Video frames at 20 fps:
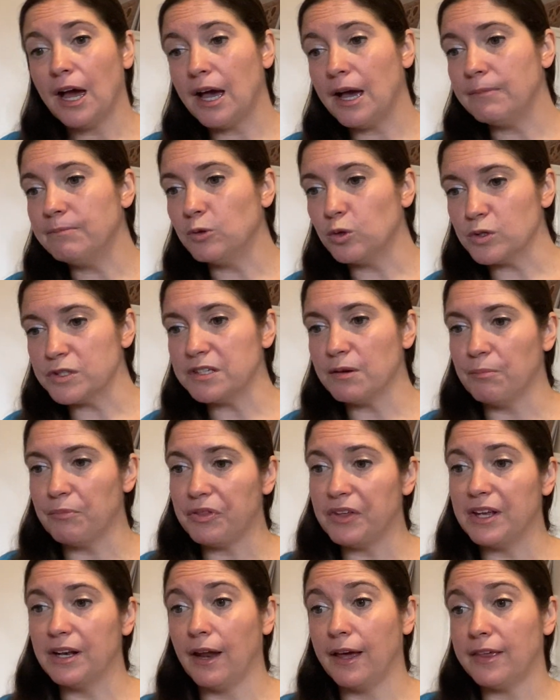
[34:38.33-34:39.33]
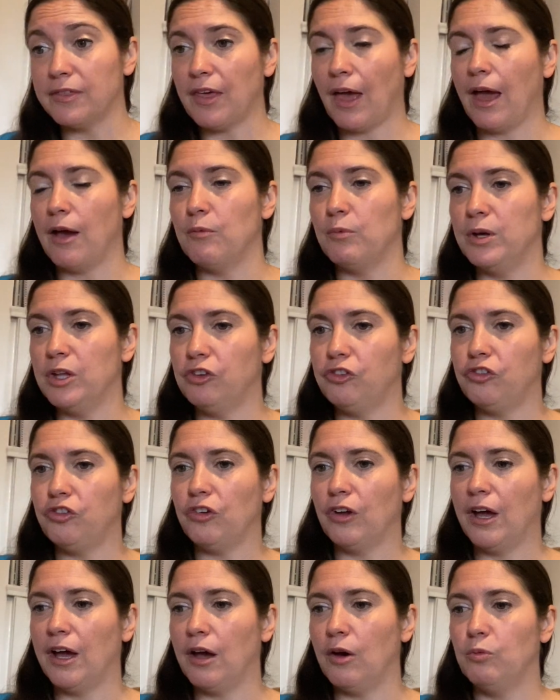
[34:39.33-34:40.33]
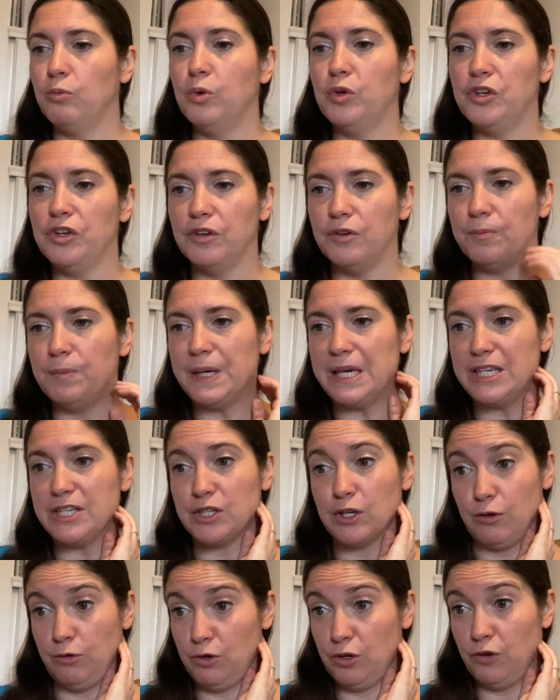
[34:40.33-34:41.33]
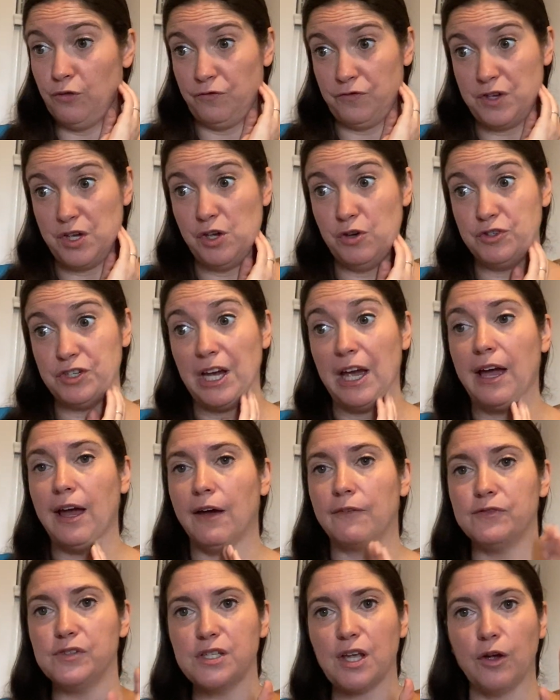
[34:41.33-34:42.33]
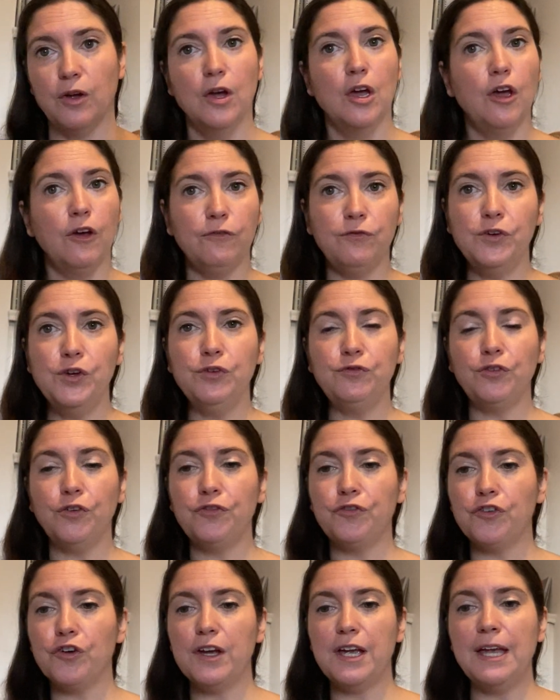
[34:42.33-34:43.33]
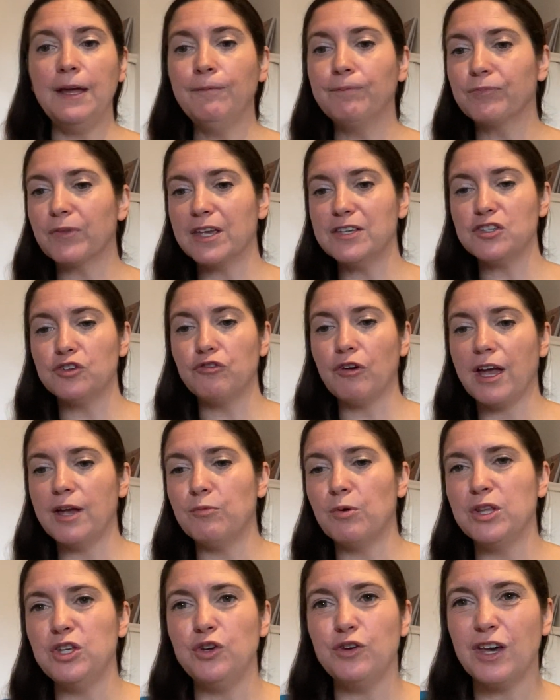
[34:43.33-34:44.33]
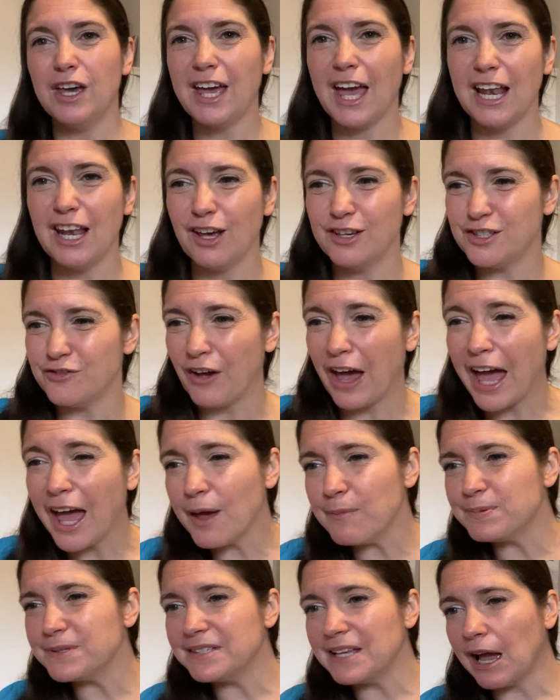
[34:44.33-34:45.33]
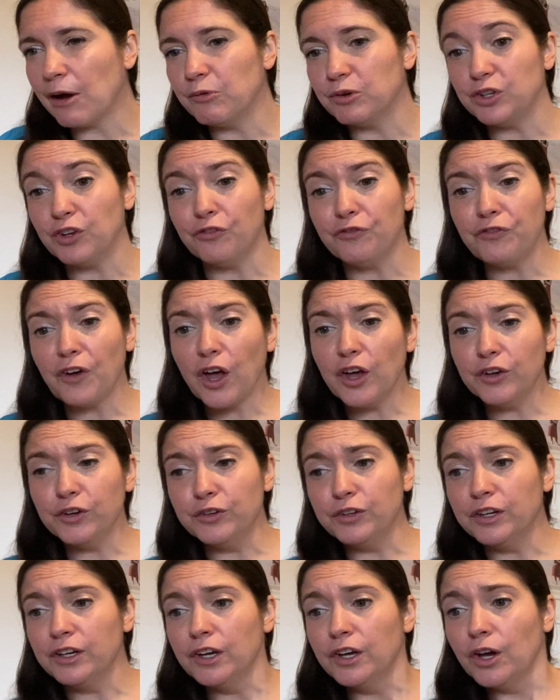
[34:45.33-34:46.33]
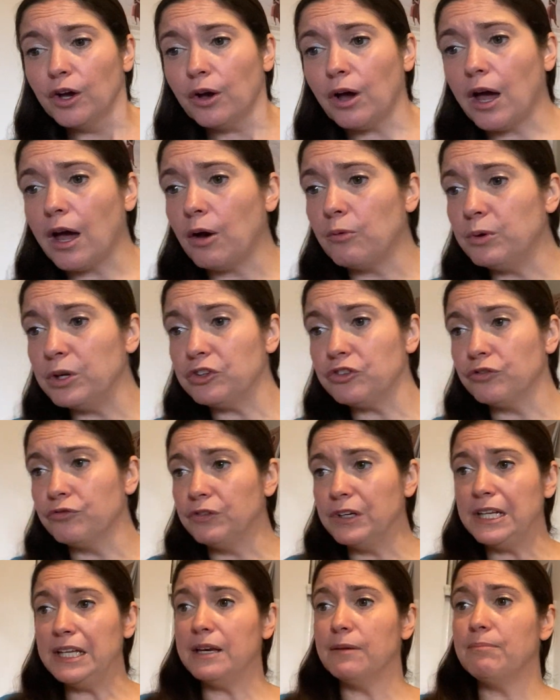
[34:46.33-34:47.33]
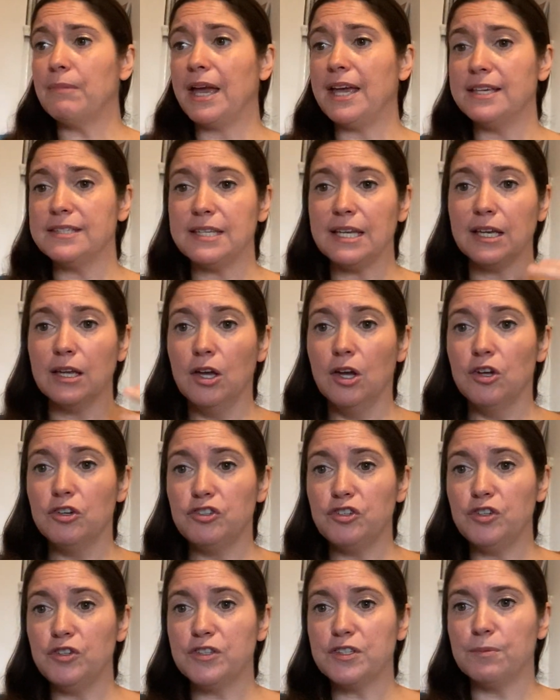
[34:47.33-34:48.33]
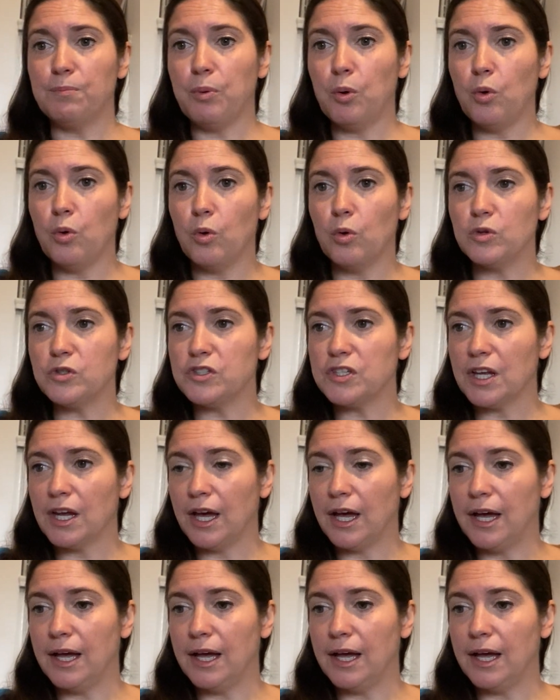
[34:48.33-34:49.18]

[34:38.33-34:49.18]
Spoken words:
or something like that, which wouldn't be so good for you to have. So Food for Free is a great one. You can get loads of apps now on your phone which are really amazing to support